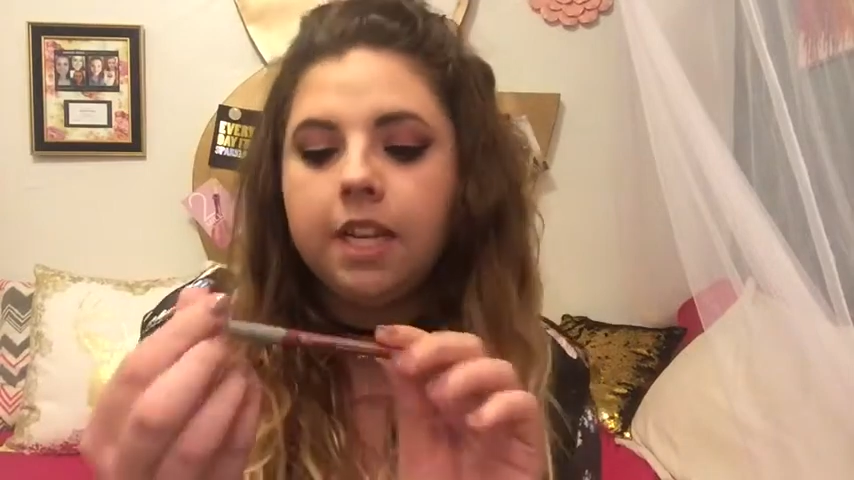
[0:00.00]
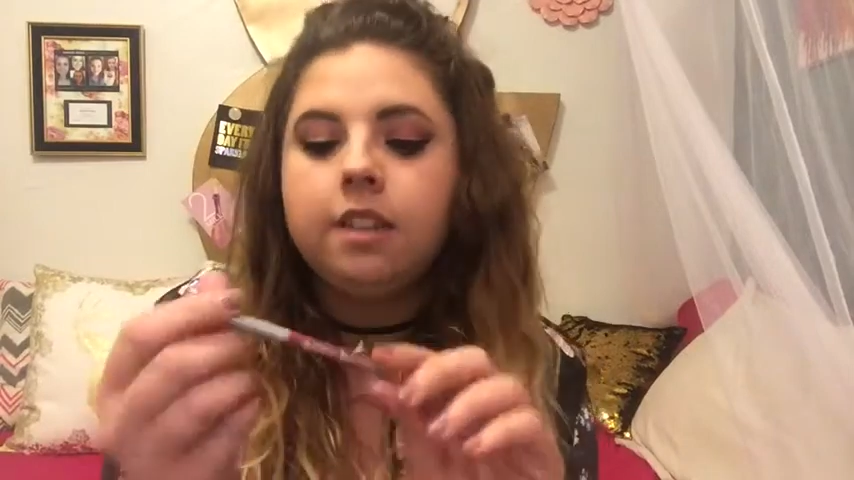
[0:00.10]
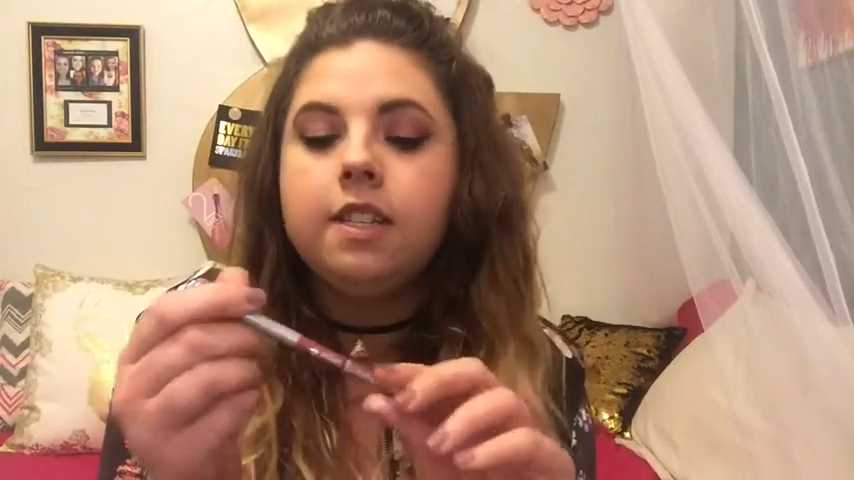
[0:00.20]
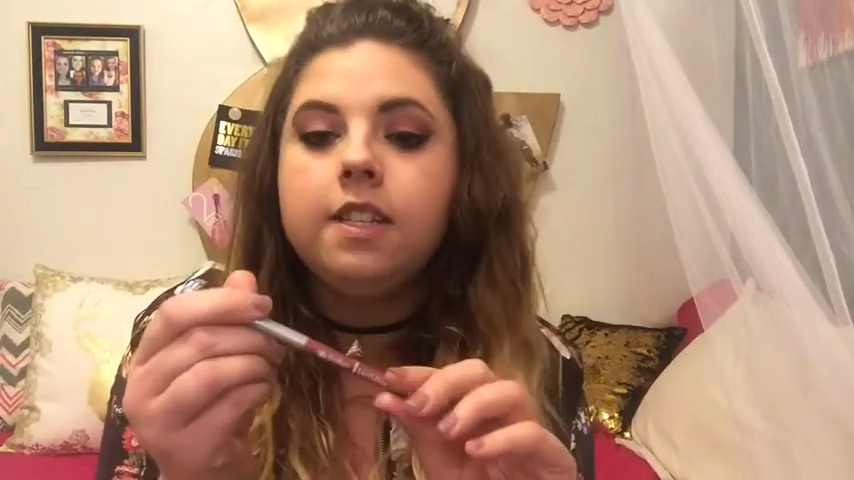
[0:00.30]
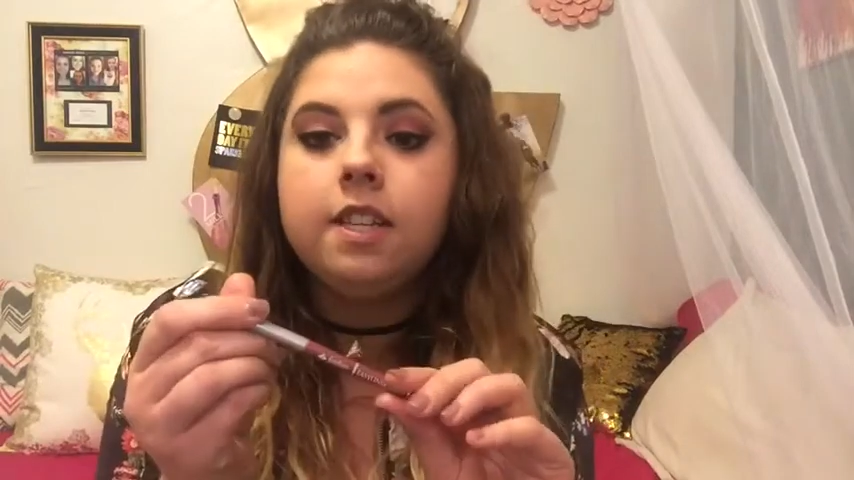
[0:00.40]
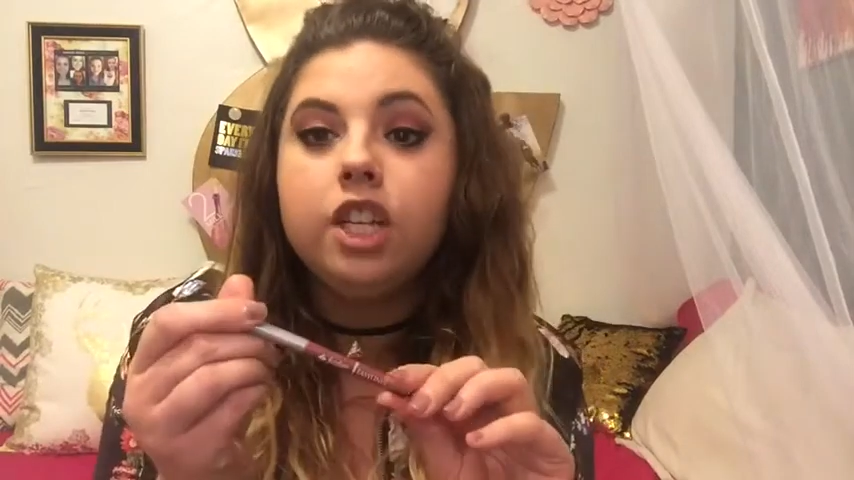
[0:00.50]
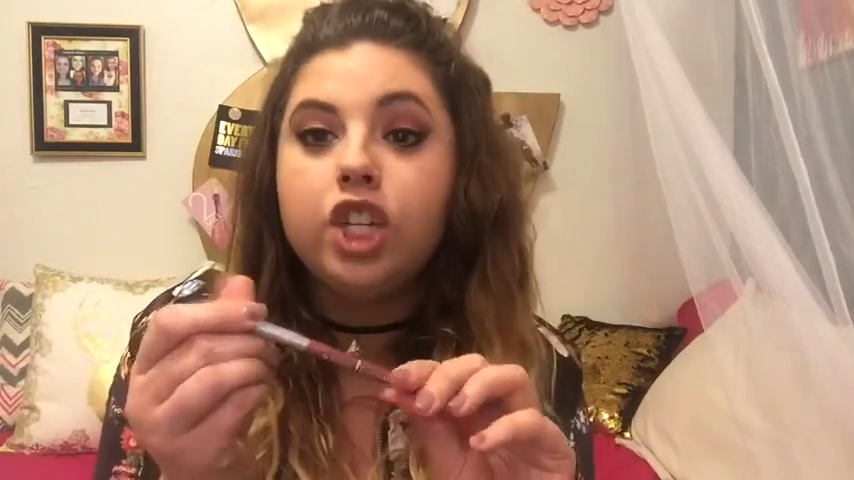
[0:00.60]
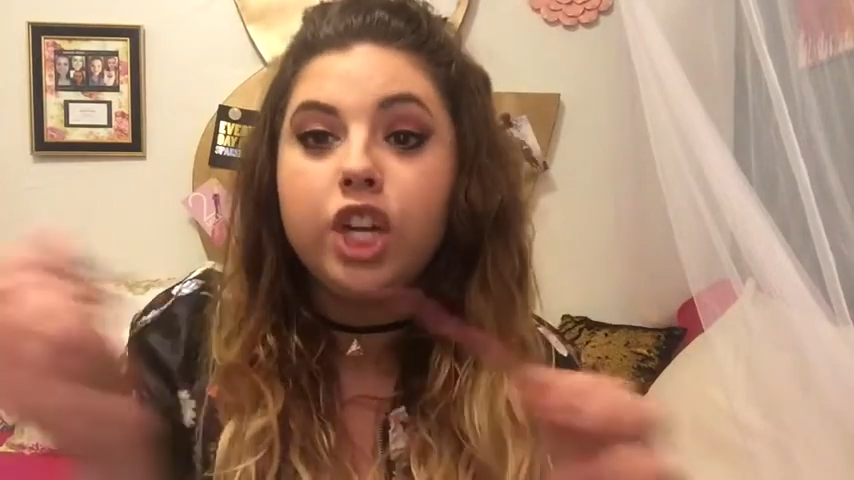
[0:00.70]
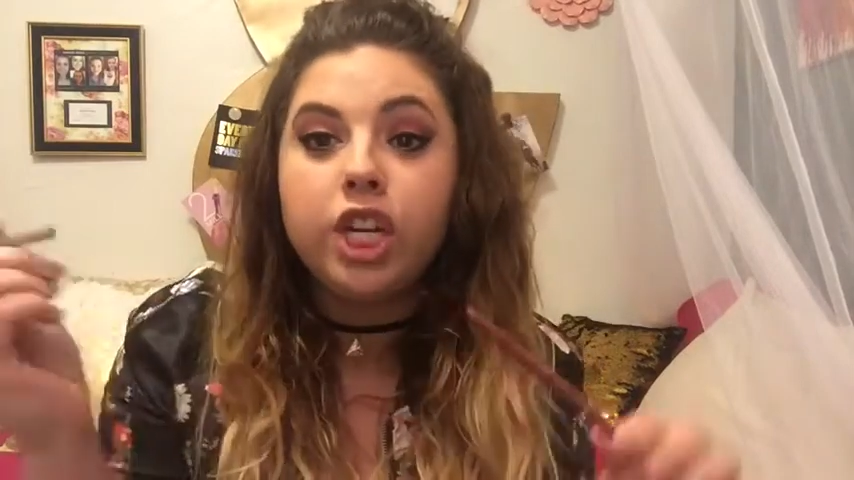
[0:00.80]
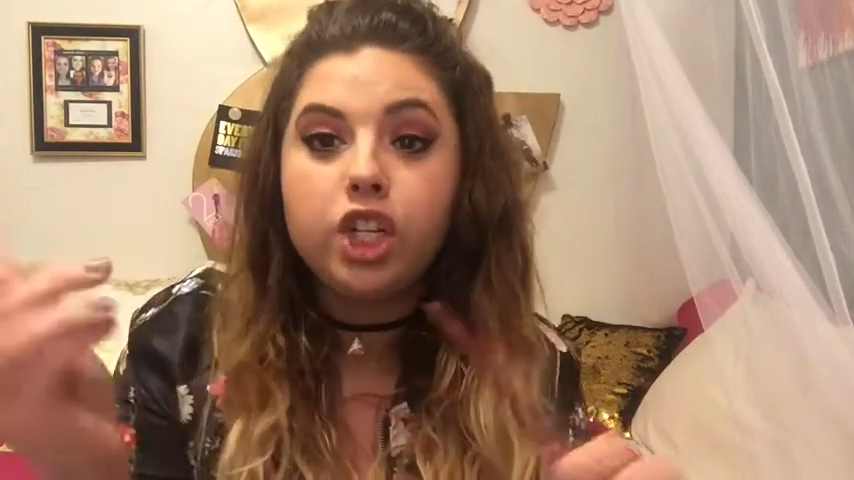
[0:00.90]
and this is in
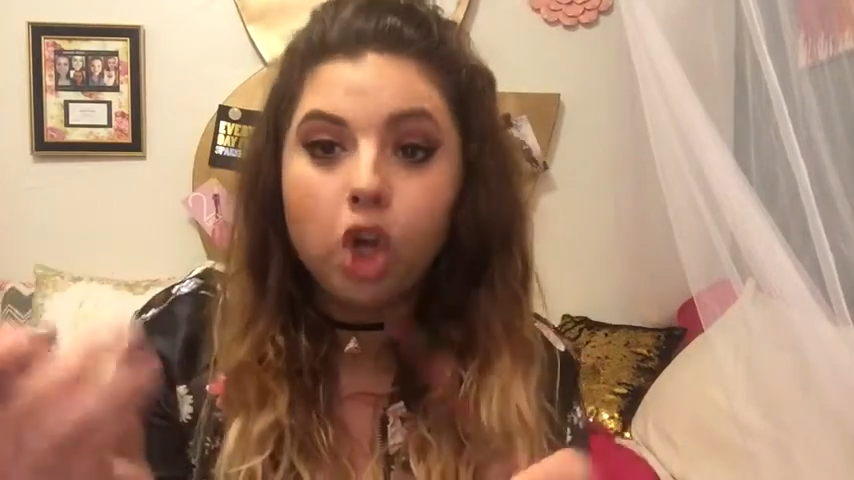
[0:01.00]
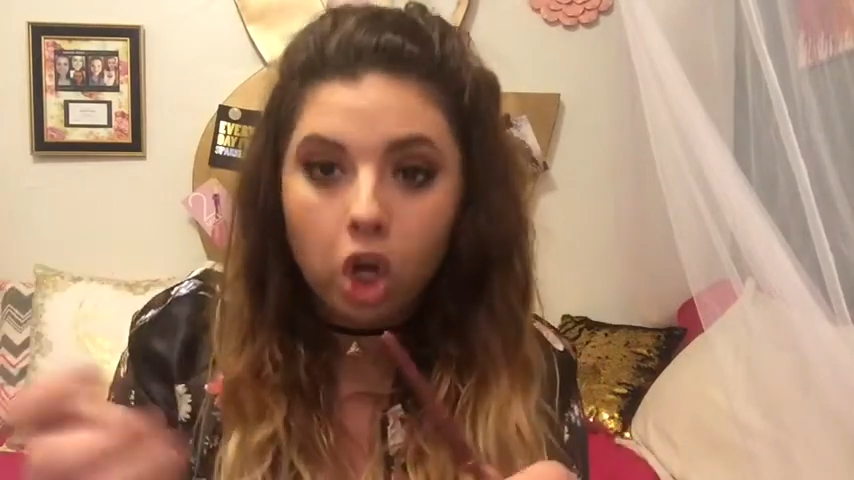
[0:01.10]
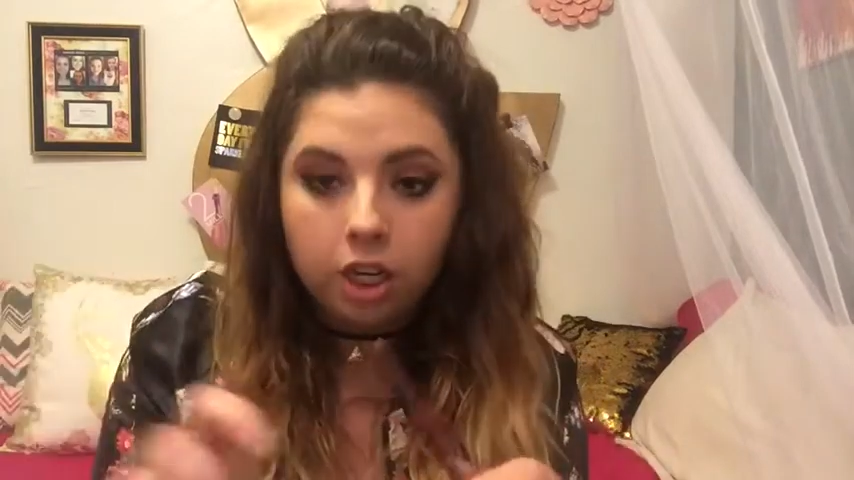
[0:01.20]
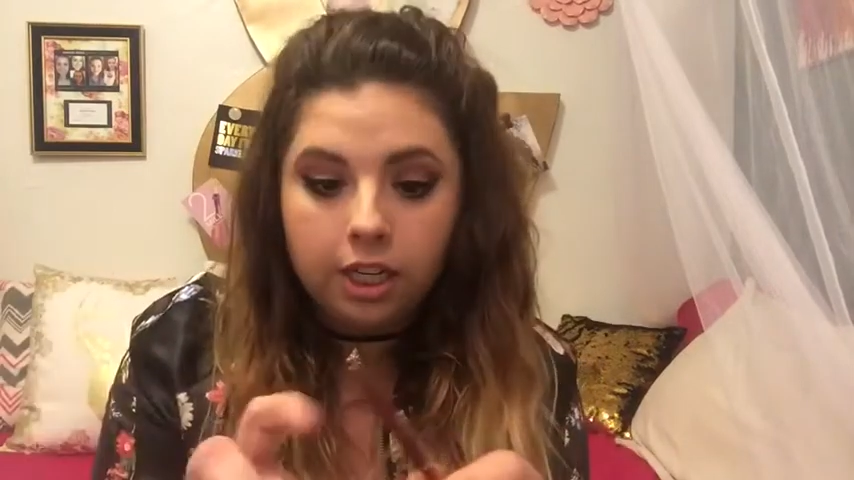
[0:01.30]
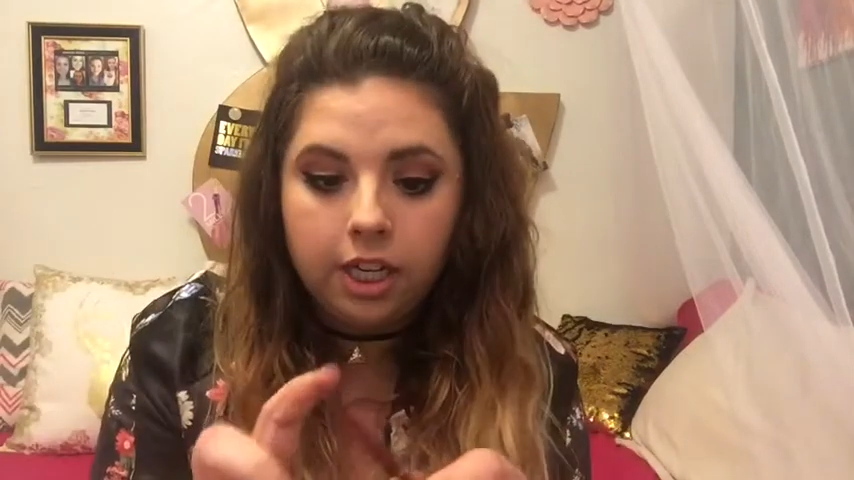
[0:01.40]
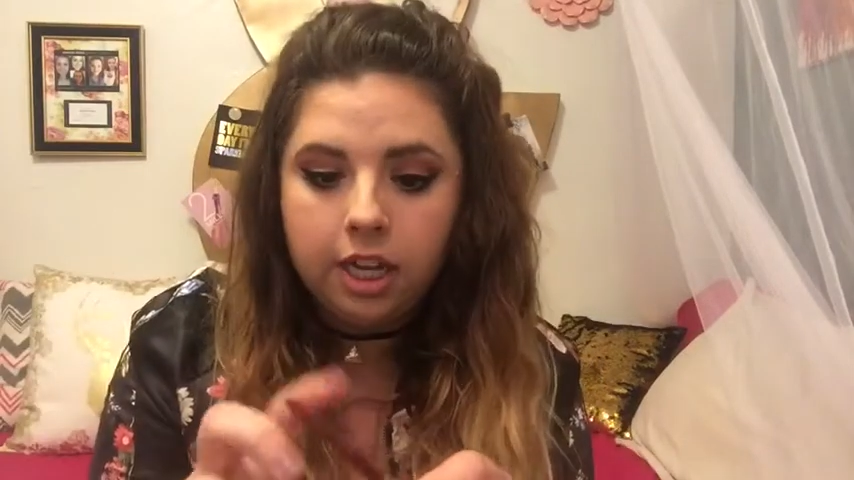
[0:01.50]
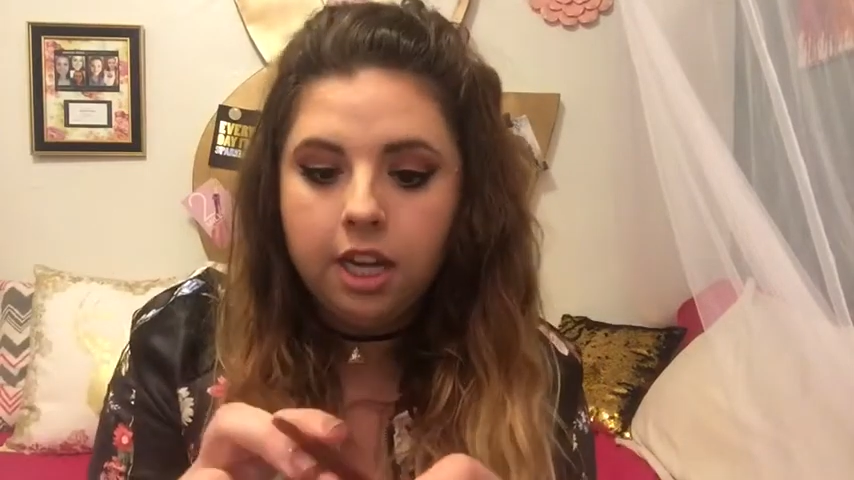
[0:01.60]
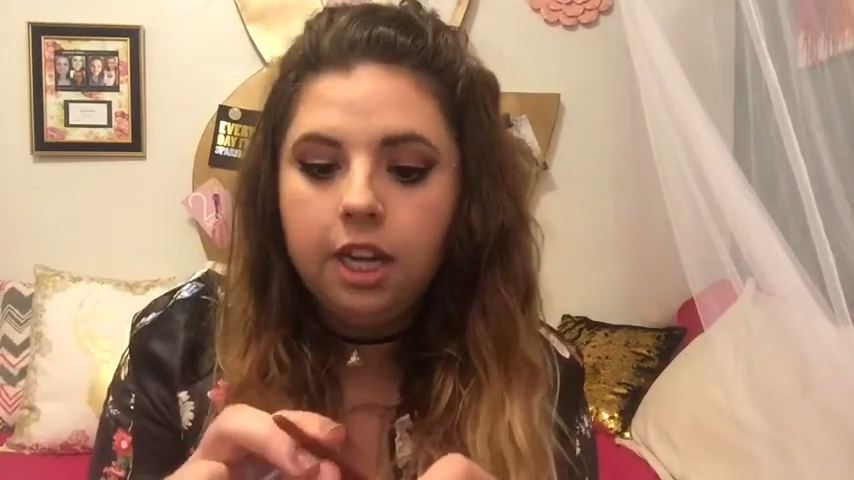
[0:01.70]
the shade Tawny.